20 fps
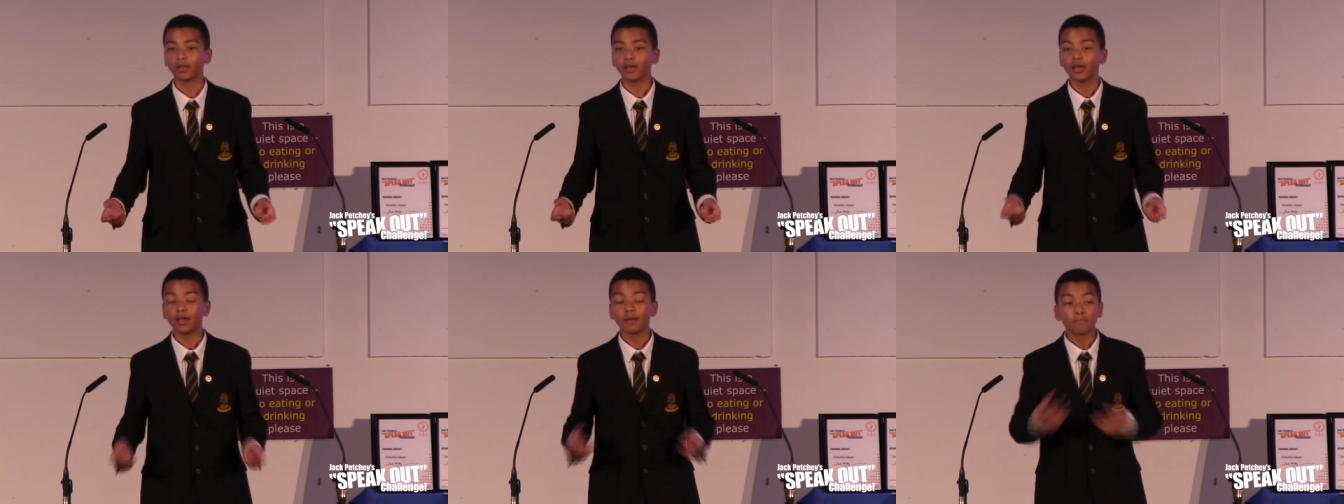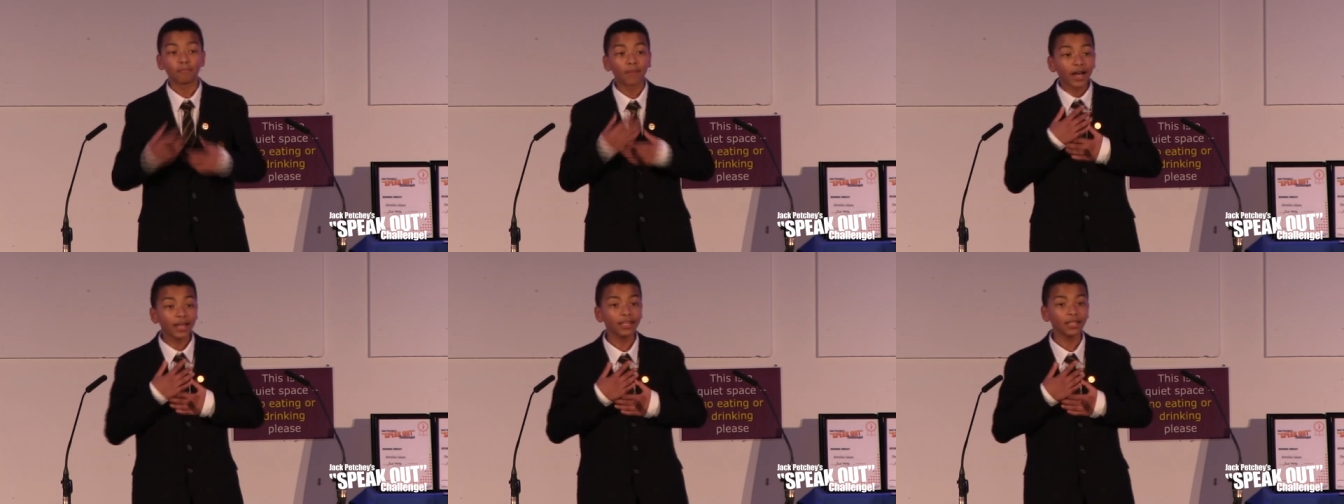
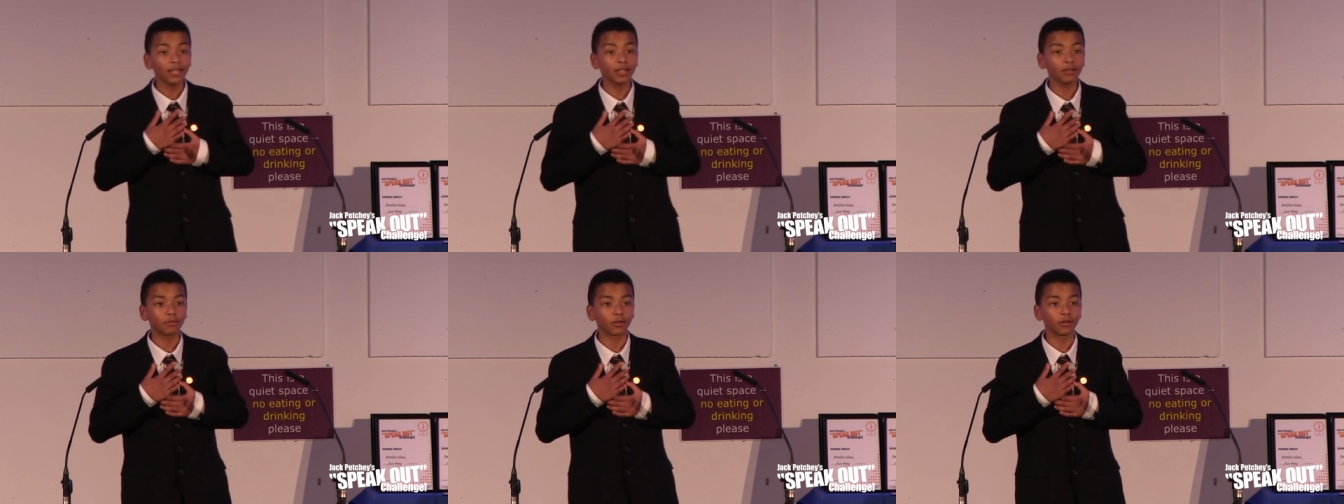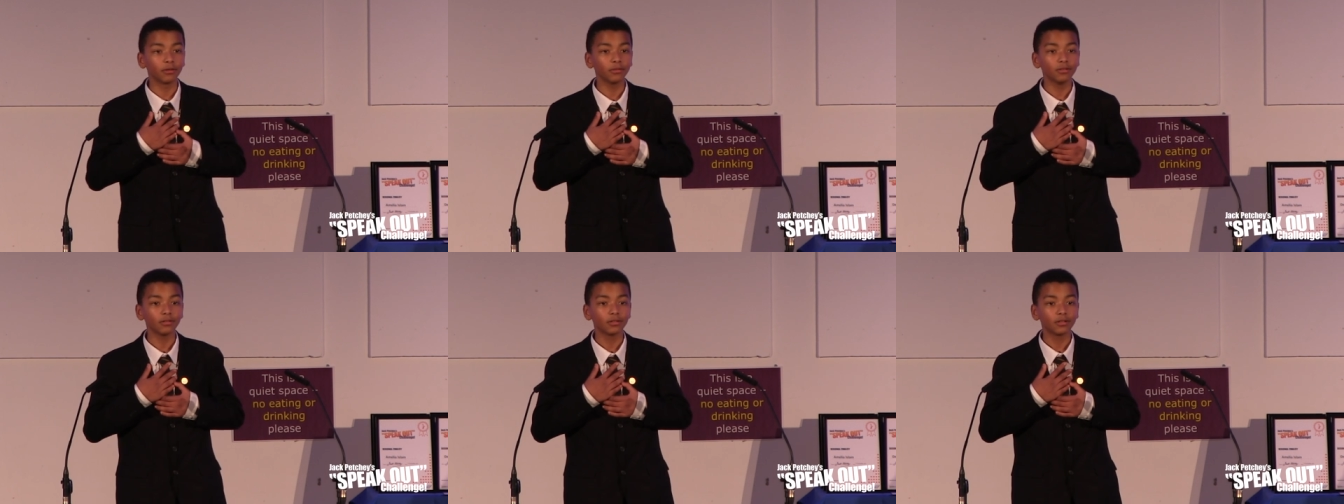My hero,
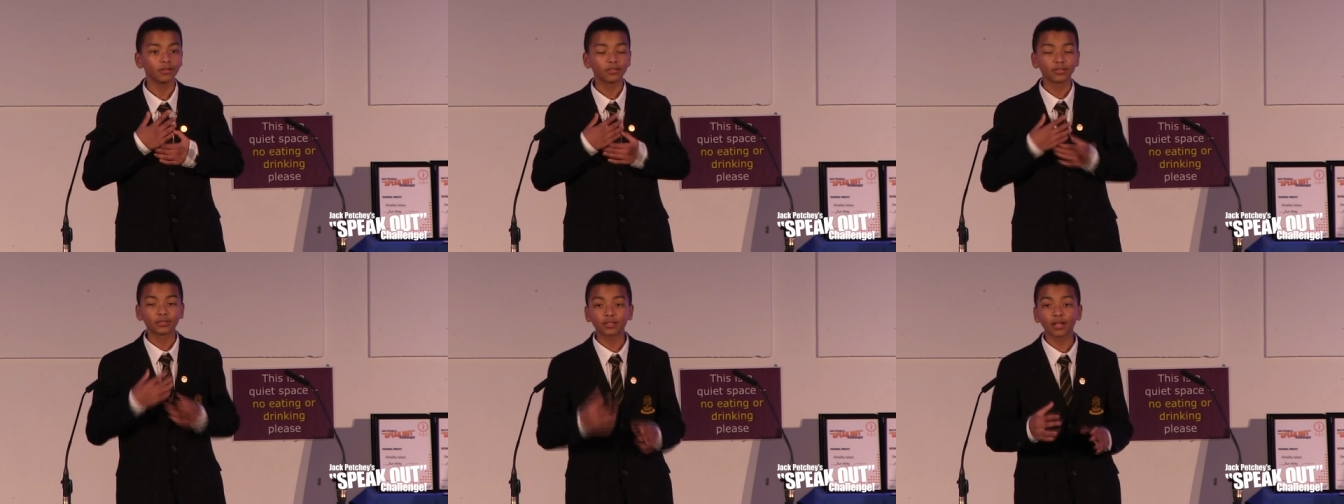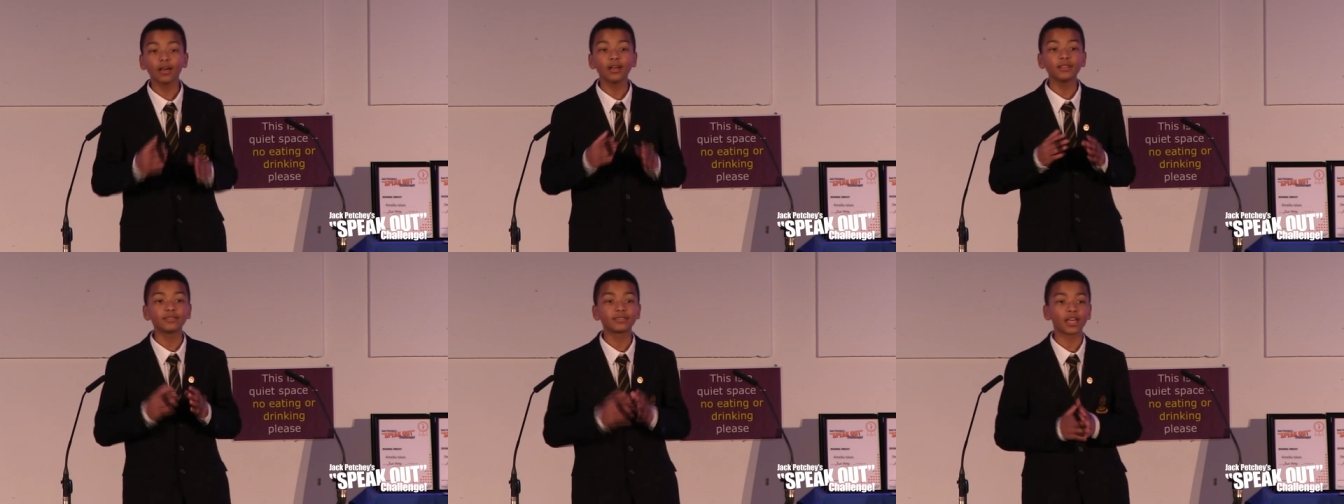
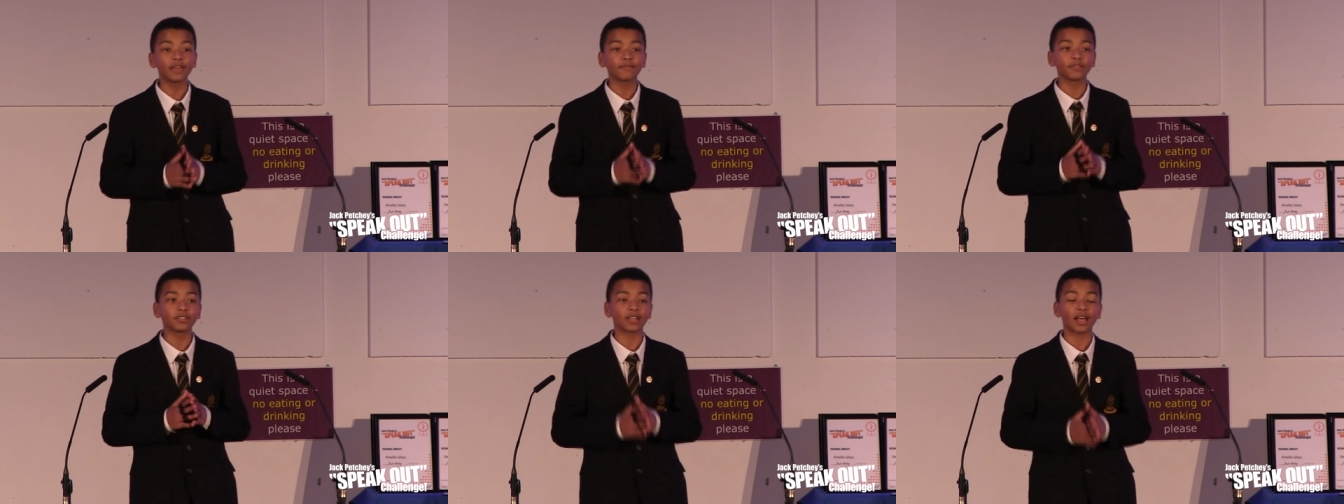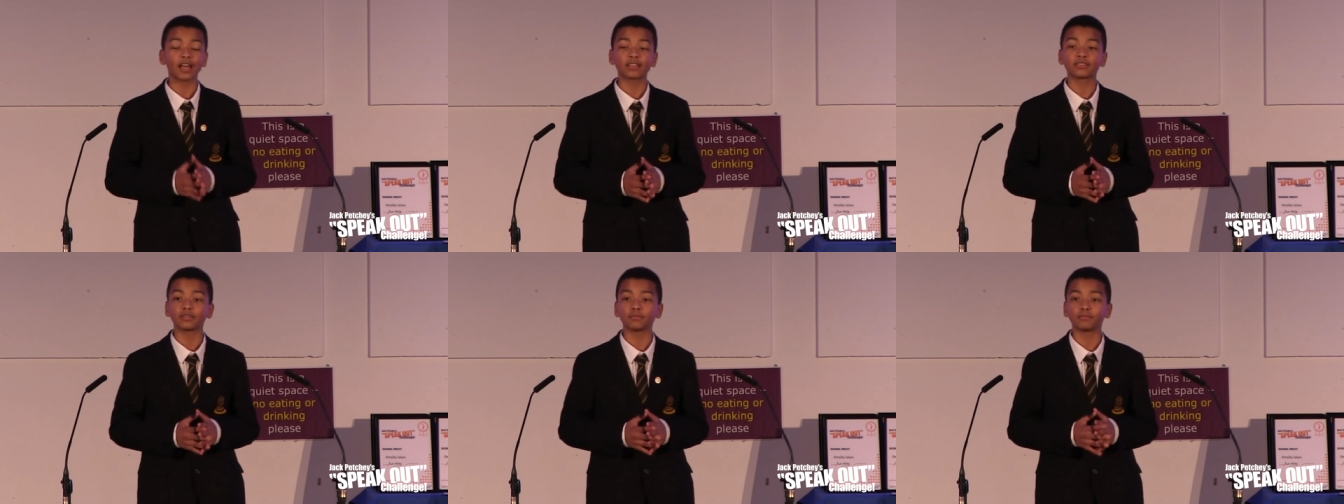Sir David
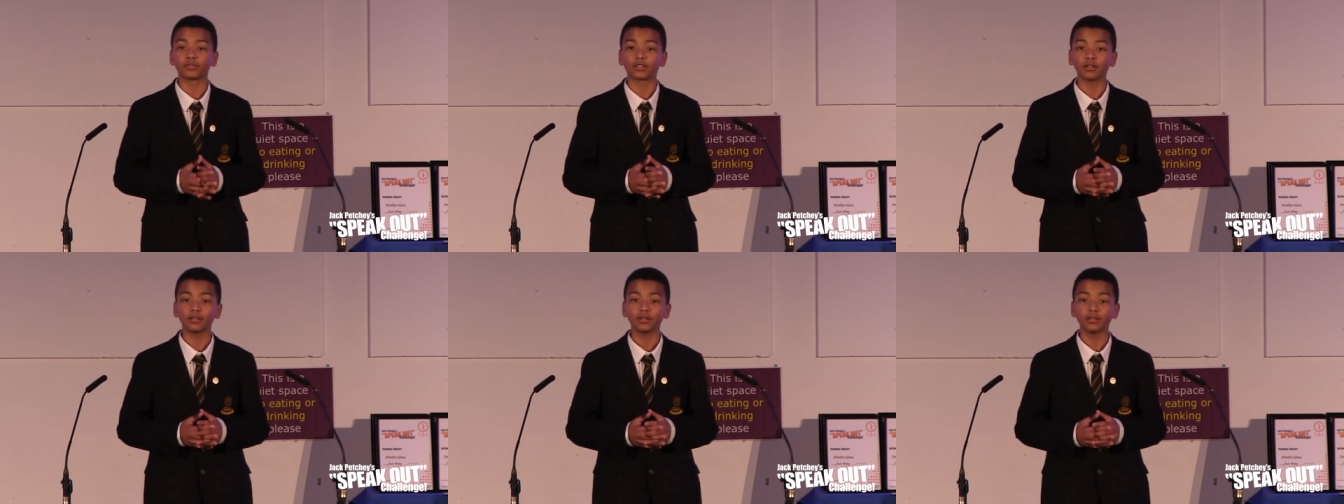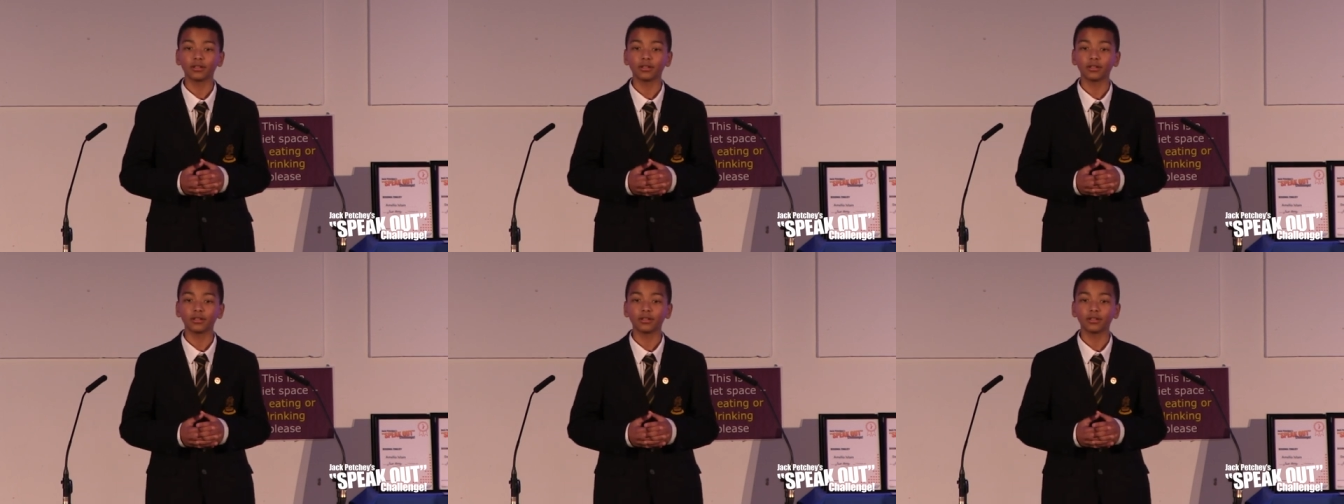Attenborough,